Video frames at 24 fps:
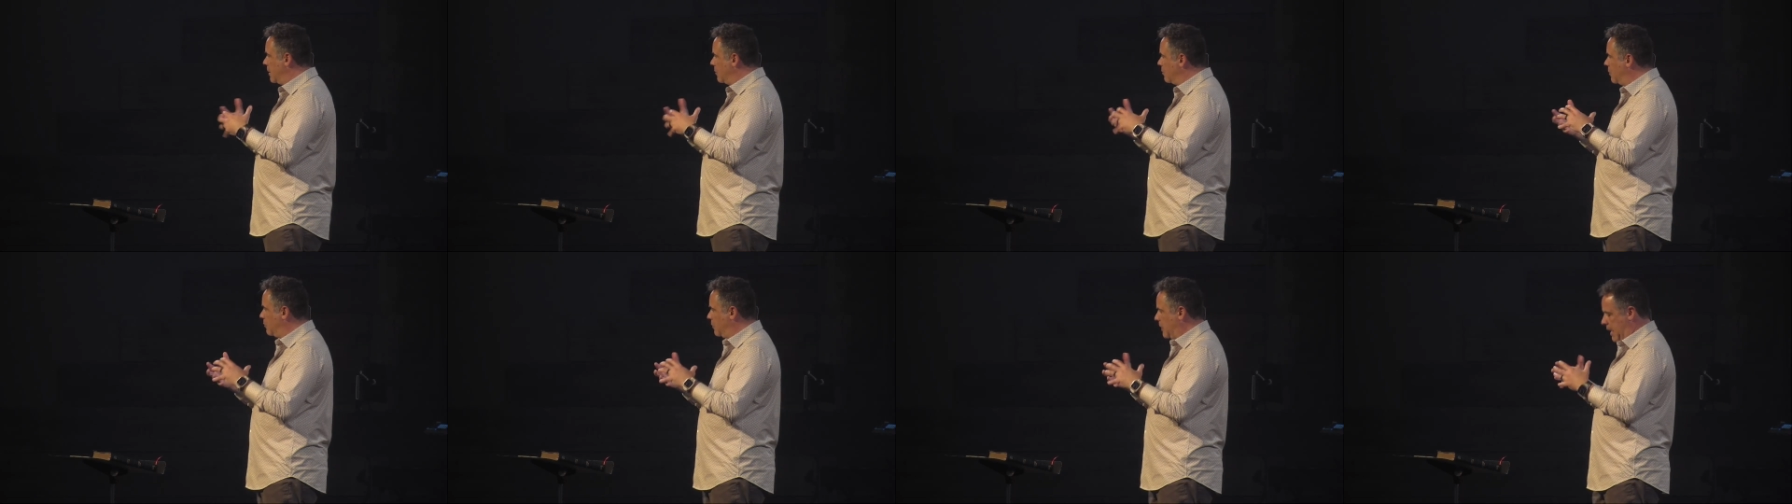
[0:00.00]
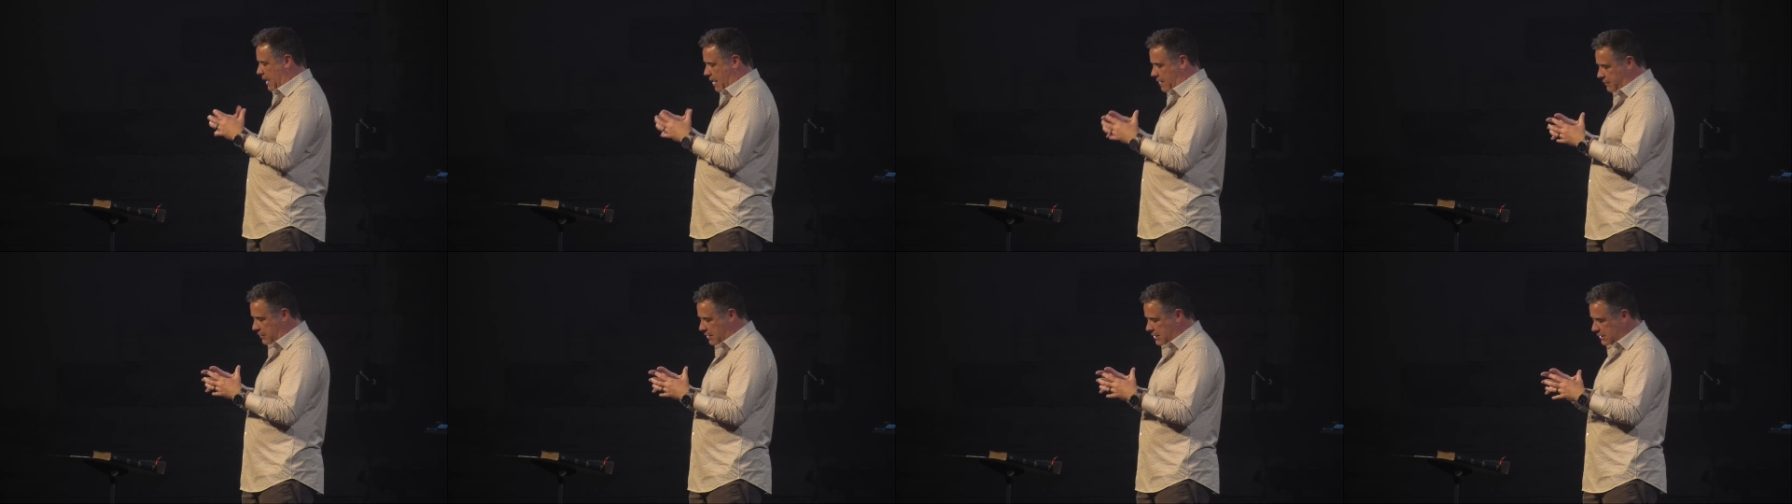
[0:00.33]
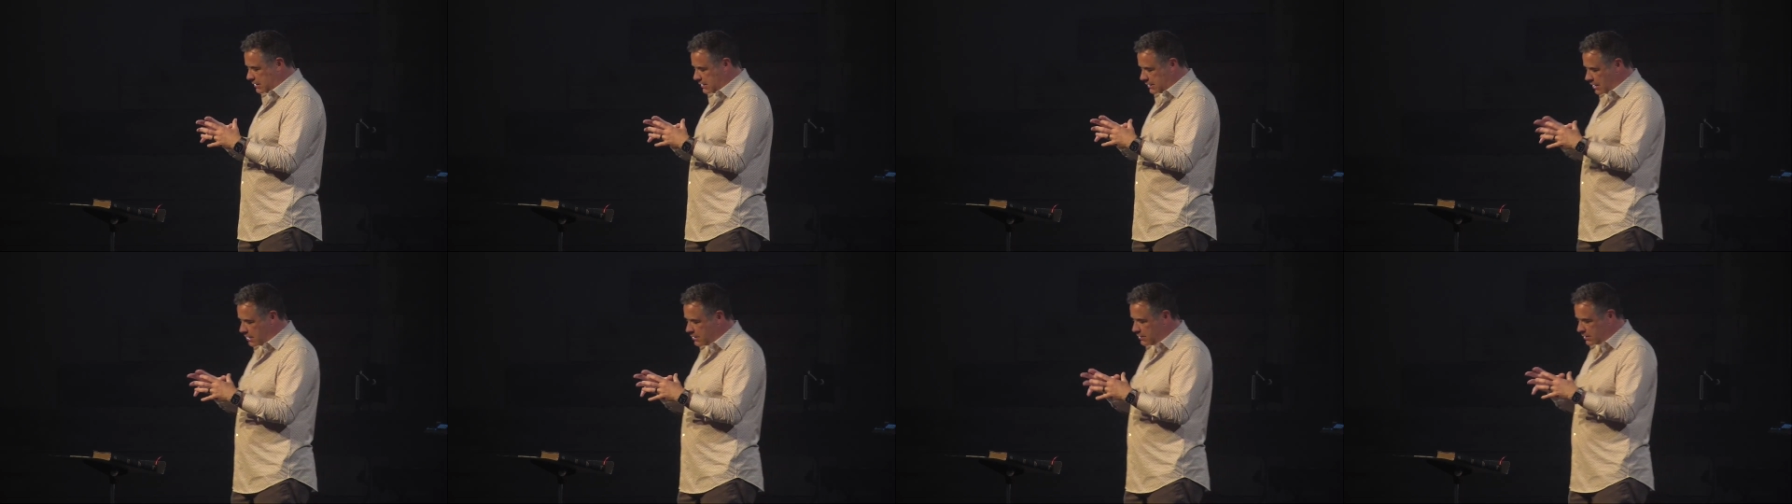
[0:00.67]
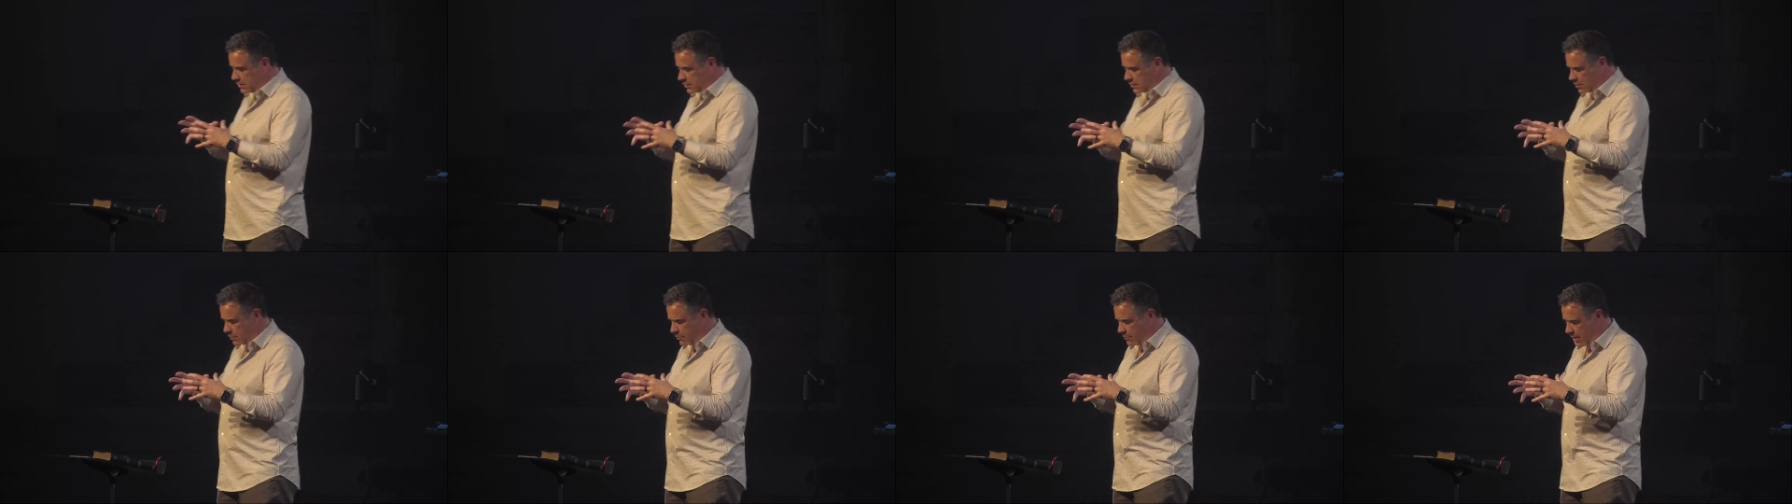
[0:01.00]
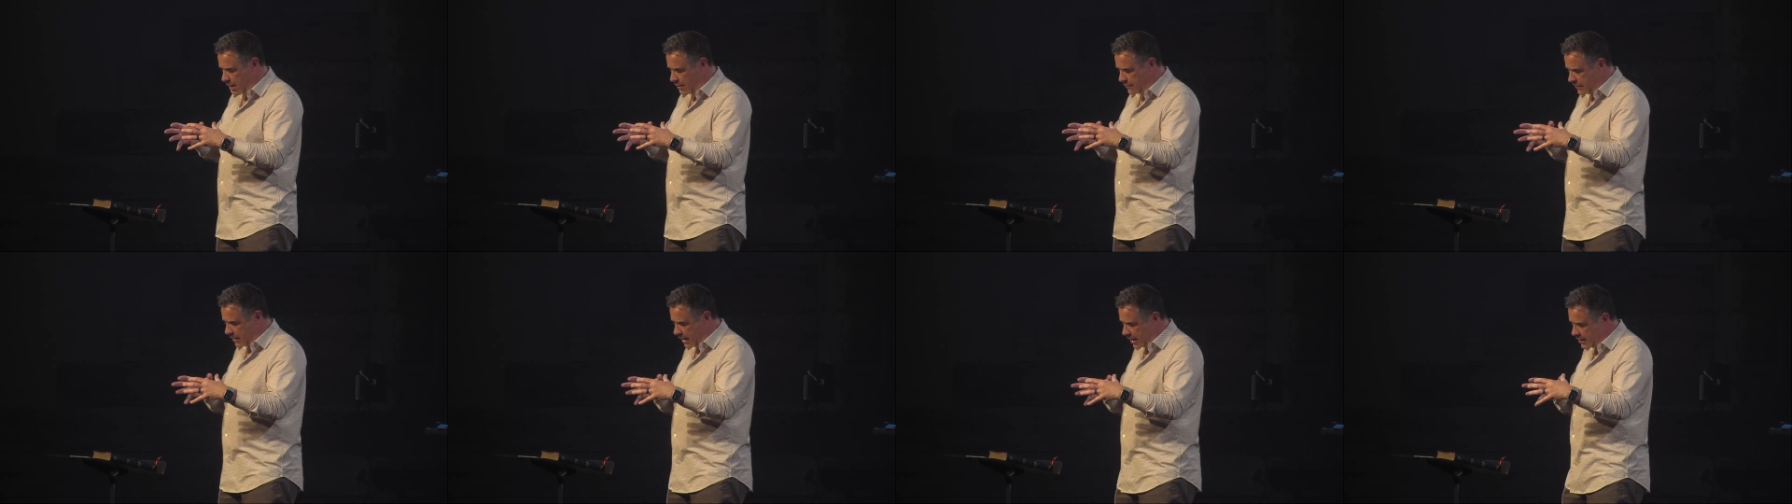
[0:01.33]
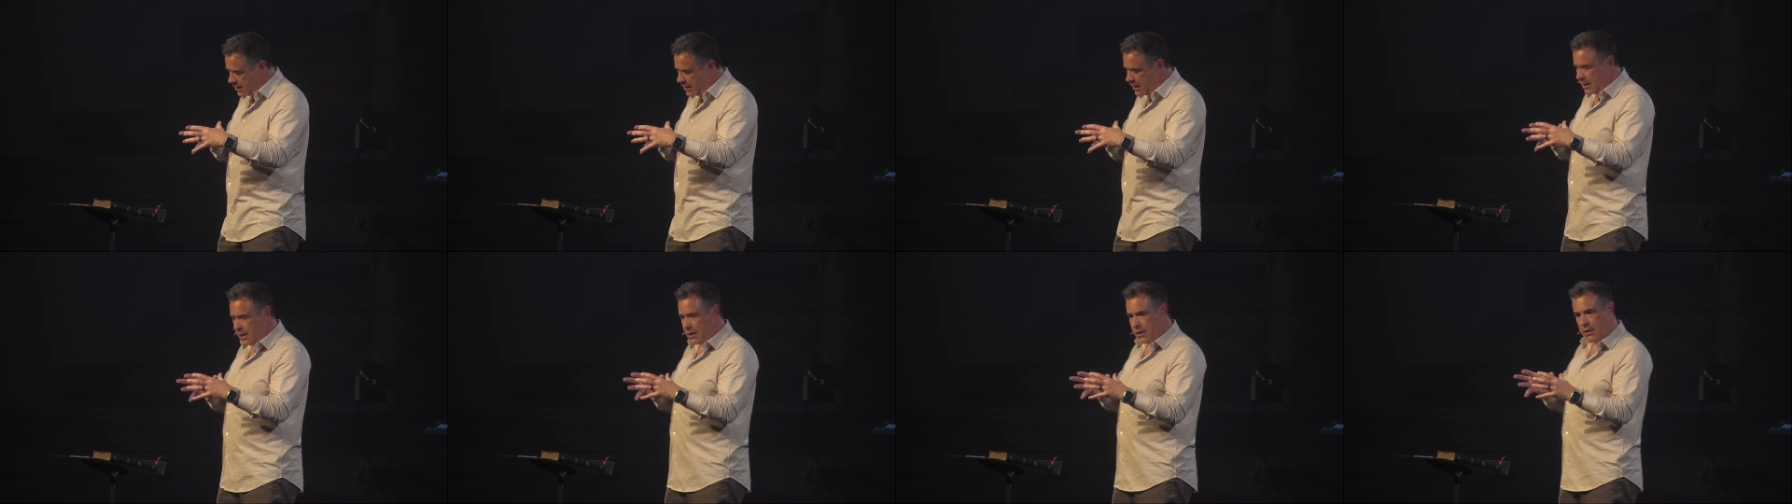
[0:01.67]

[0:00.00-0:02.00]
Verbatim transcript: and when we have consensus about that,